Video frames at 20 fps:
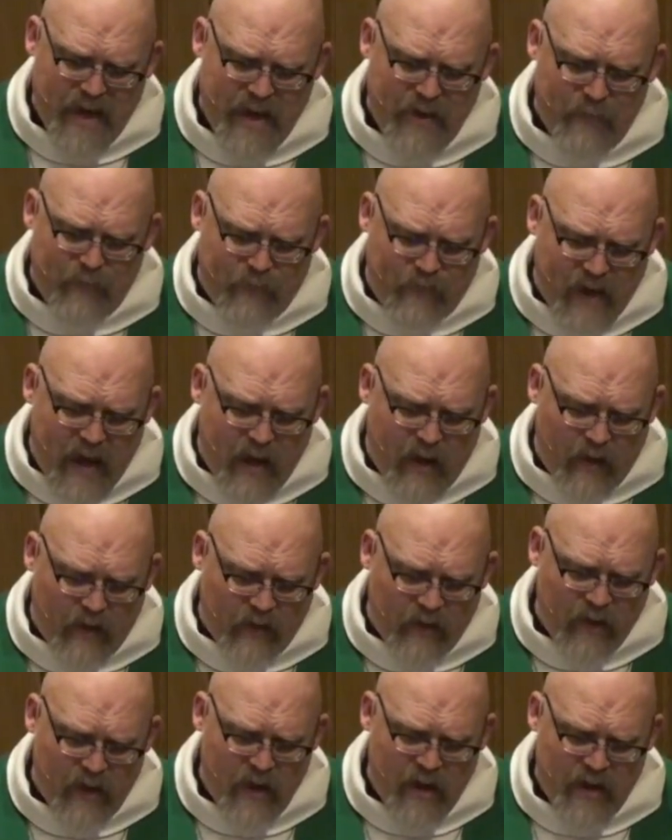he
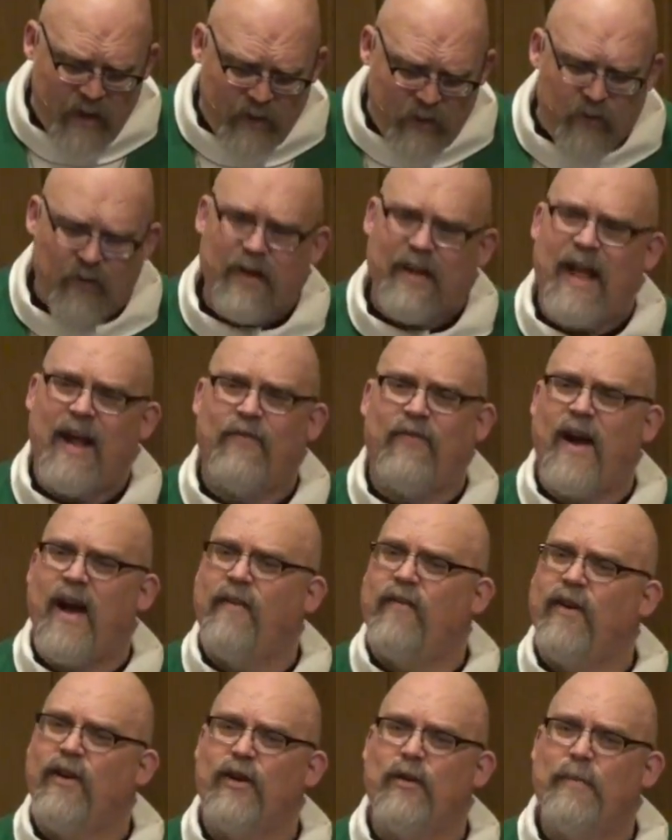fell during that
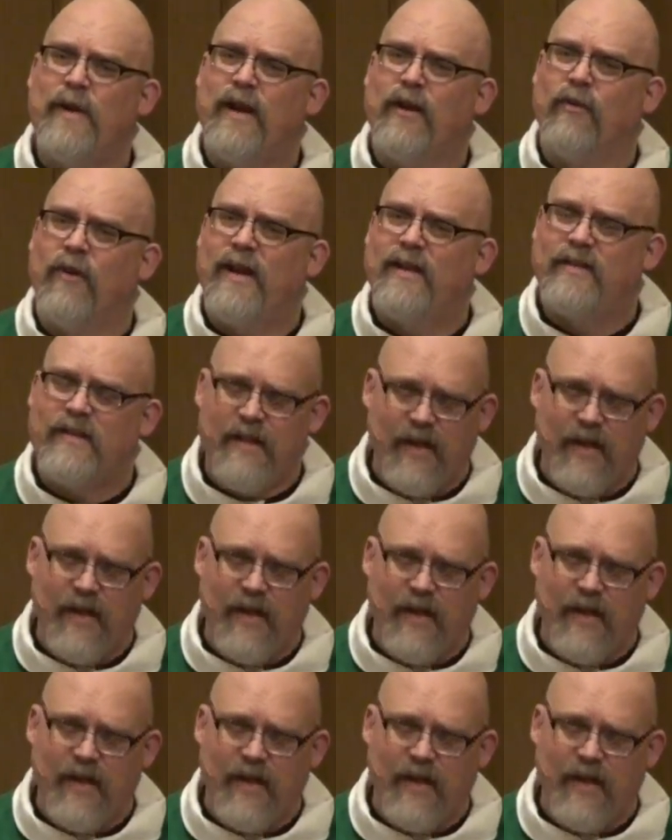500-meter race